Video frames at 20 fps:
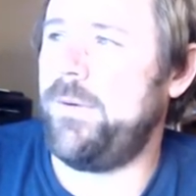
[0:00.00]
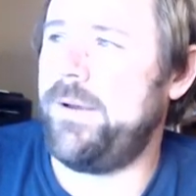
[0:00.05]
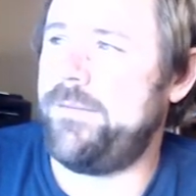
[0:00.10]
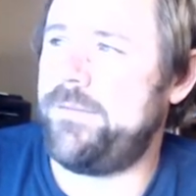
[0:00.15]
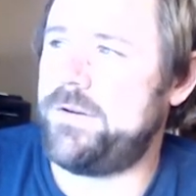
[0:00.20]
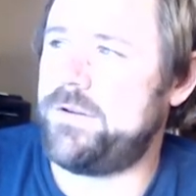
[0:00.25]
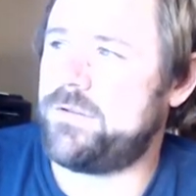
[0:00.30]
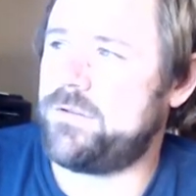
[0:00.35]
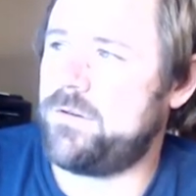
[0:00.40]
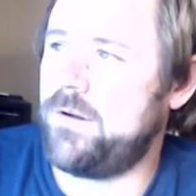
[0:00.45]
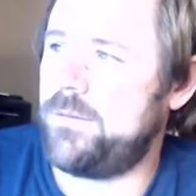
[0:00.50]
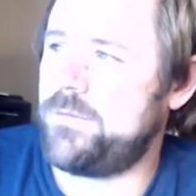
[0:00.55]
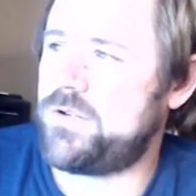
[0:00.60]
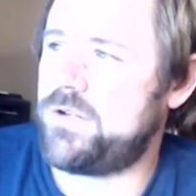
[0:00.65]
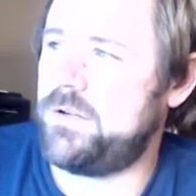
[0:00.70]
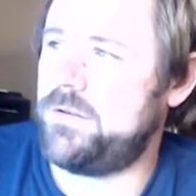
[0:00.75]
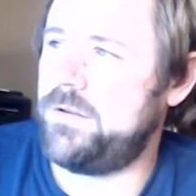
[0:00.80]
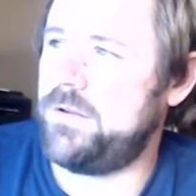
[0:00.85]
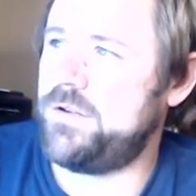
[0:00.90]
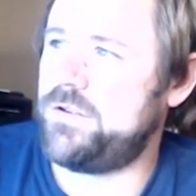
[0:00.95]
we have a
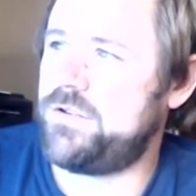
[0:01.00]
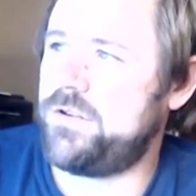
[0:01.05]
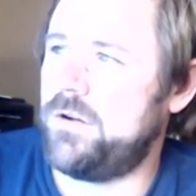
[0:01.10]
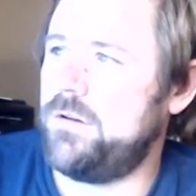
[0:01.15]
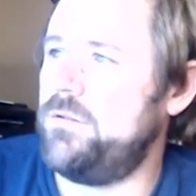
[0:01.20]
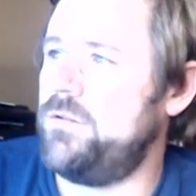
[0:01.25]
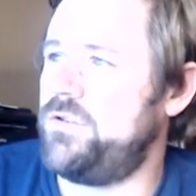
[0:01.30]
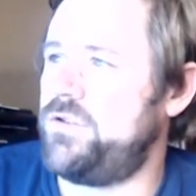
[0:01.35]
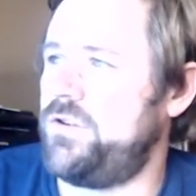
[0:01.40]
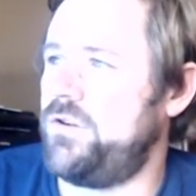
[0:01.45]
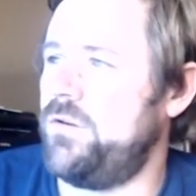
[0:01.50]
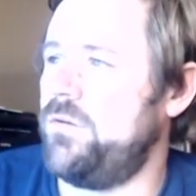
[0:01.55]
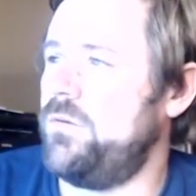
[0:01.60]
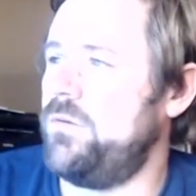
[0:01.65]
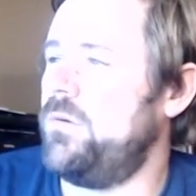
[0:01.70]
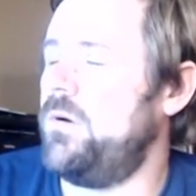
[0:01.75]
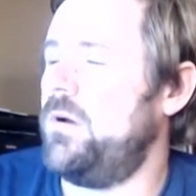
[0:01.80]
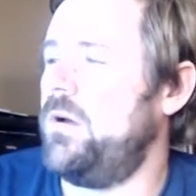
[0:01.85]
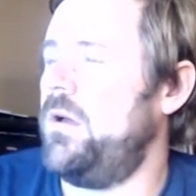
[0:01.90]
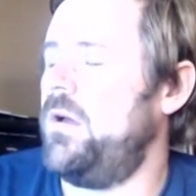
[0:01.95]
description that shows
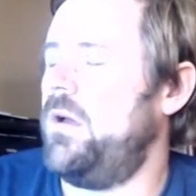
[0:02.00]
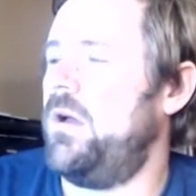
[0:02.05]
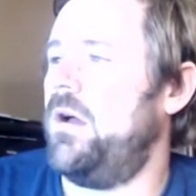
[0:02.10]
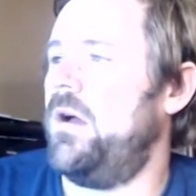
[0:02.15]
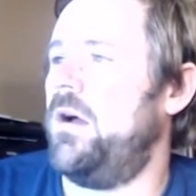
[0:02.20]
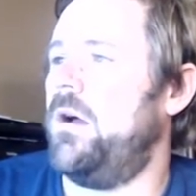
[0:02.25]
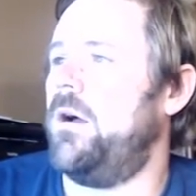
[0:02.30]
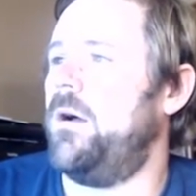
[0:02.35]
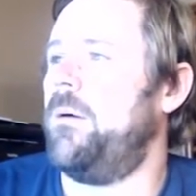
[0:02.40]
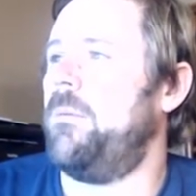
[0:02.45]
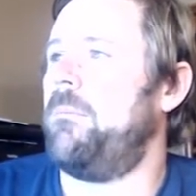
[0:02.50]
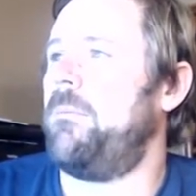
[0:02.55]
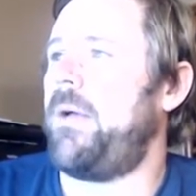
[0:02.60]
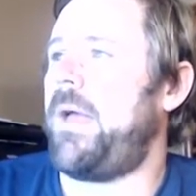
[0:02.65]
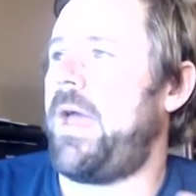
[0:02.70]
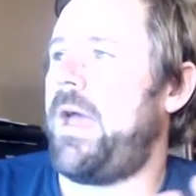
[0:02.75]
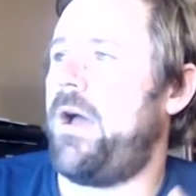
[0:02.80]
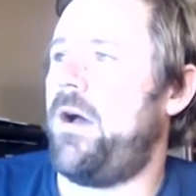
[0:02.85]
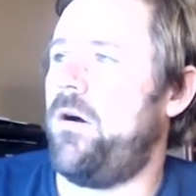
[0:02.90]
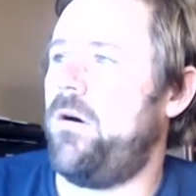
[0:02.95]
you um,
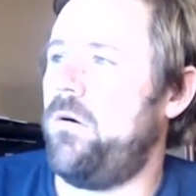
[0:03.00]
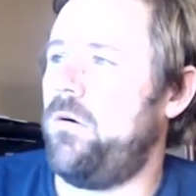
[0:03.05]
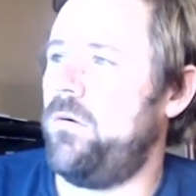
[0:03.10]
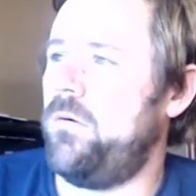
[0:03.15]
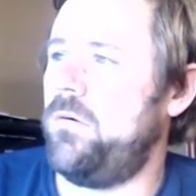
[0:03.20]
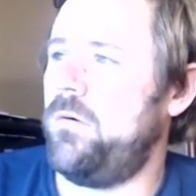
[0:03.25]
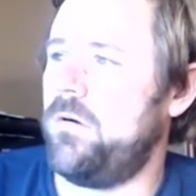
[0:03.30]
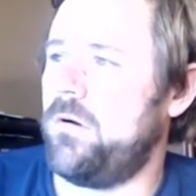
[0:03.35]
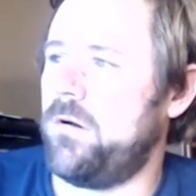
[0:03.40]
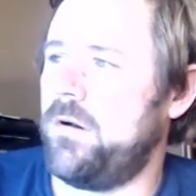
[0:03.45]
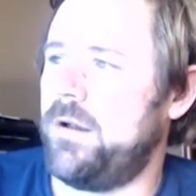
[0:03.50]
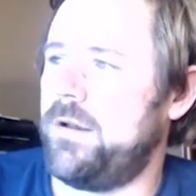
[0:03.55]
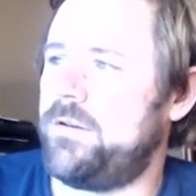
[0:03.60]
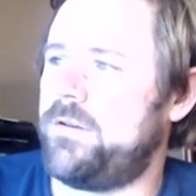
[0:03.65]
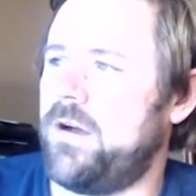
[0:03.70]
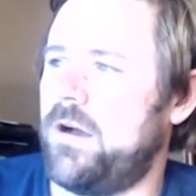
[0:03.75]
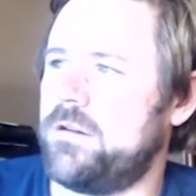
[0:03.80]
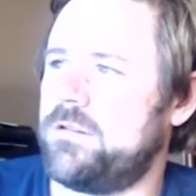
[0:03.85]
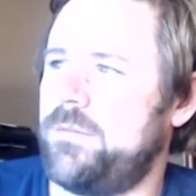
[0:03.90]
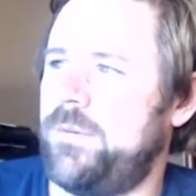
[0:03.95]
how, or it
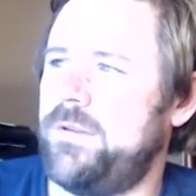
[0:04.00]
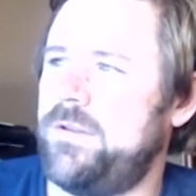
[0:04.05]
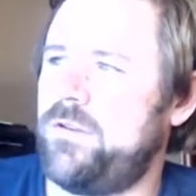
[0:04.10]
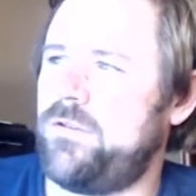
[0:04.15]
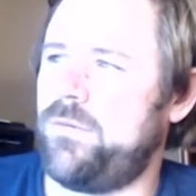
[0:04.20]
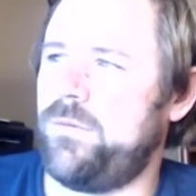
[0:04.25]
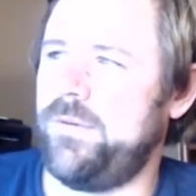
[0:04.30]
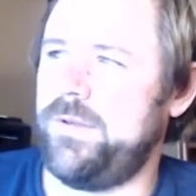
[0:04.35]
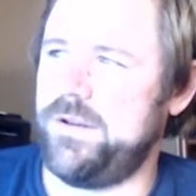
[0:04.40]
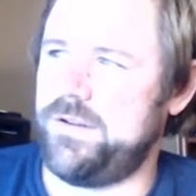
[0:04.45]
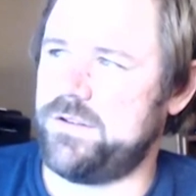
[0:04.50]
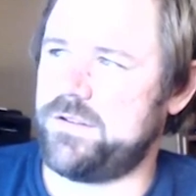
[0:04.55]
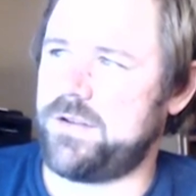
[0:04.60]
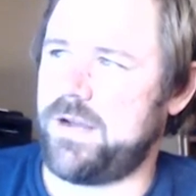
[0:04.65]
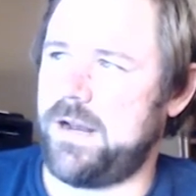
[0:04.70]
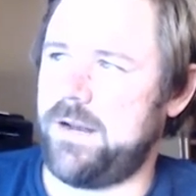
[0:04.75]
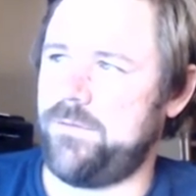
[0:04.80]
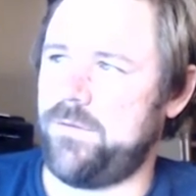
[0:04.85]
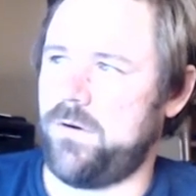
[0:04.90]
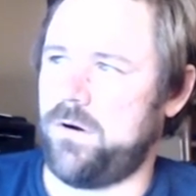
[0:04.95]
talks about, this is really just
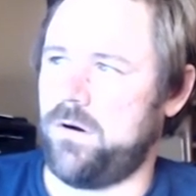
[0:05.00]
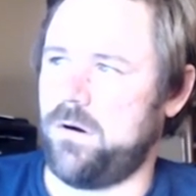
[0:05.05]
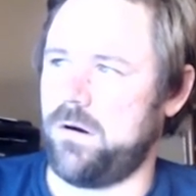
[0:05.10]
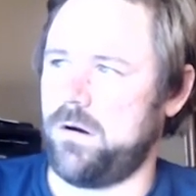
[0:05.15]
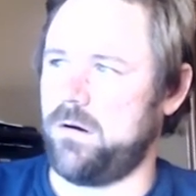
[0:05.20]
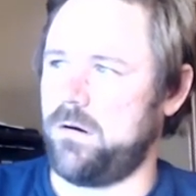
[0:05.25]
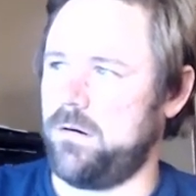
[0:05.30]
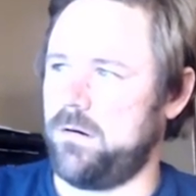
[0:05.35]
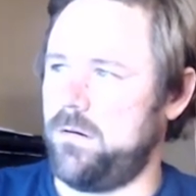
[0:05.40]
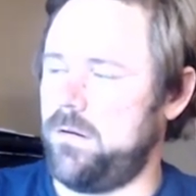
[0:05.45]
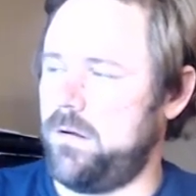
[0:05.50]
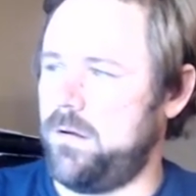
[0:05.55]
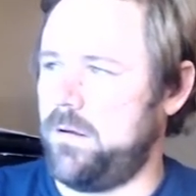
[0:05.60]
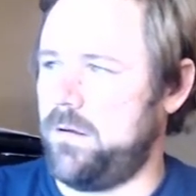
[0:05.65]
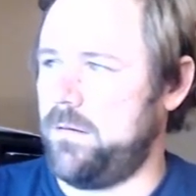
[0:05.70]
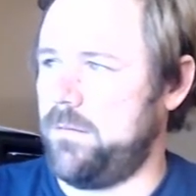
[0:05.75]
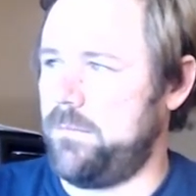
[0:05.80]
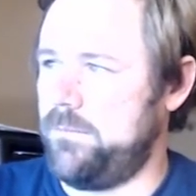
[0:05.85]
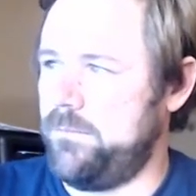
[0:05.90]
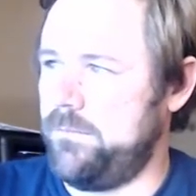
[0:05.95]
kind of our
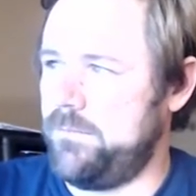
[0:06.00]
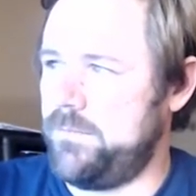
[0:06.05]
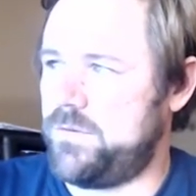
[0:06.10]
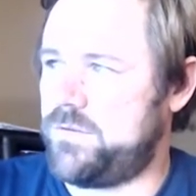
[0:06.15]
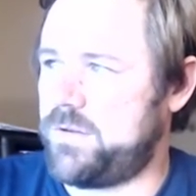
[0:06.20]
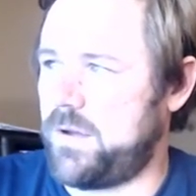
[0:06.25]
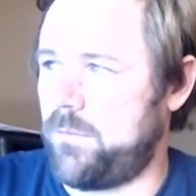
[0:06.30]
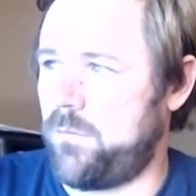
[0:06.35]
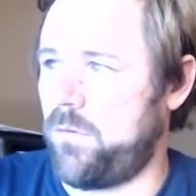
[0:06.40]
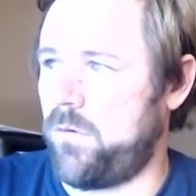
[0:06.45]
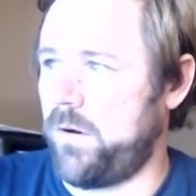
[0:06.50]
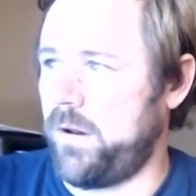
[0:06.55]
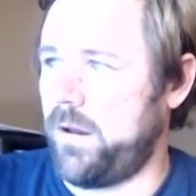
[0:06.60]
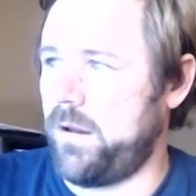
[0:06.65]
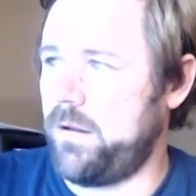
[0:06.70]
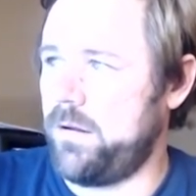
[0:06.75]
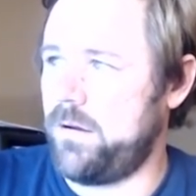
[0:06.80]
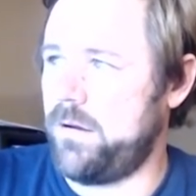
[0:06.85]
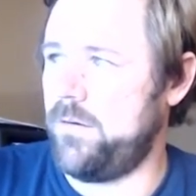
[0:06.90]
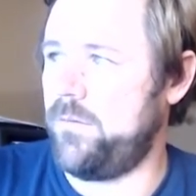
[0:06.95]
uh, summary
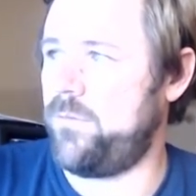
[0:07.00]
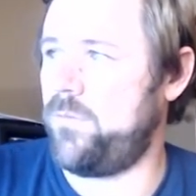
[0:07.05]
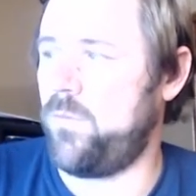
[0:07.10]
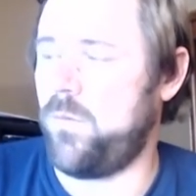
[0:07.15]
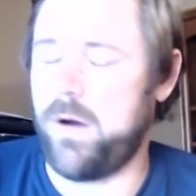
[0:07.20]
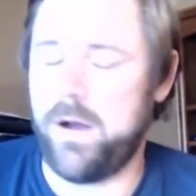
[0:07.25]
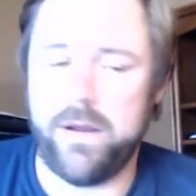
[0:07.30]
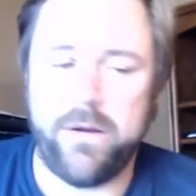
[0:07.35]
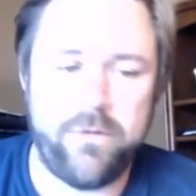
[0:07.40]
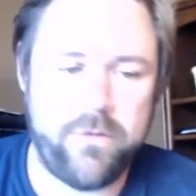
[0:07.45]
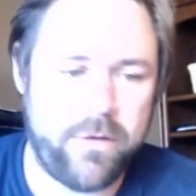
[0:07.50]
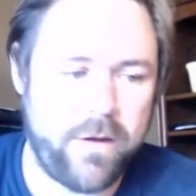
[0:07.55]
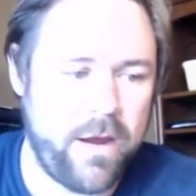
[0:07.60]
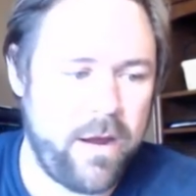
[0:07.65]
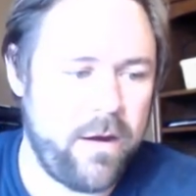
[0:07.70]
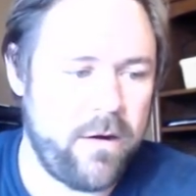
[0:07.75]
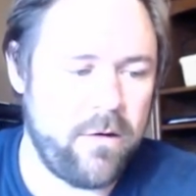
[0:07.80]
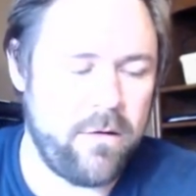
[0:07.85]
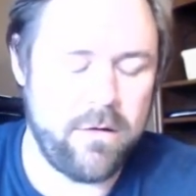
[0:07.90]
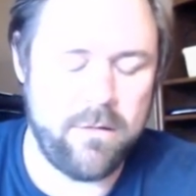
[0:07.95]
of why you should
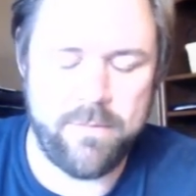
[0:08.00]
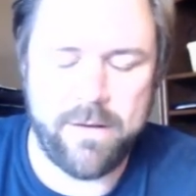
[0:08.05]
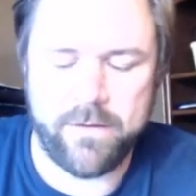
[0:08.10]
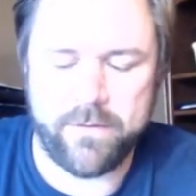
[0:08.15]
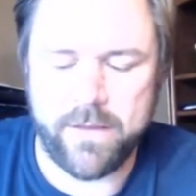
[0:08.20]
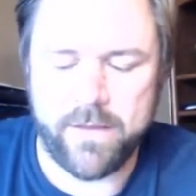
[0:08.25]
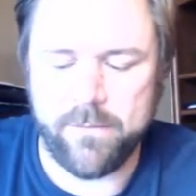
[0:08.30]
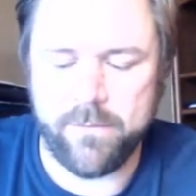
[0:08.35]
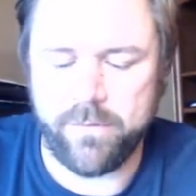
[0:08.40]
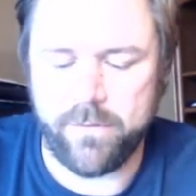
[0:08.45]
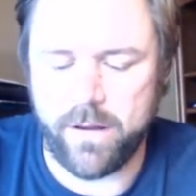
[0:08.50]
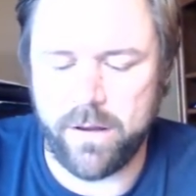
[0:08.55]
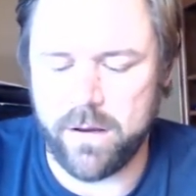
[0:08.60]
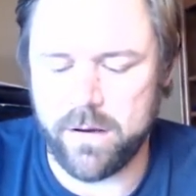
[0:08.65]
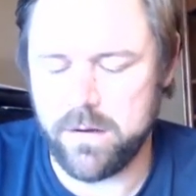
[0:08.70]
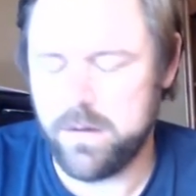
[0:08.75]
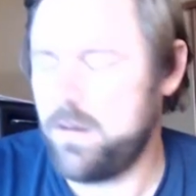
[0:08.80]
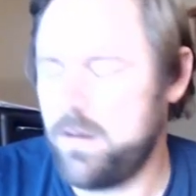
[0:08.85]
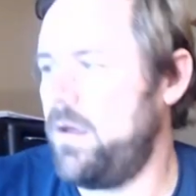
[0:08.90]
care about that plant.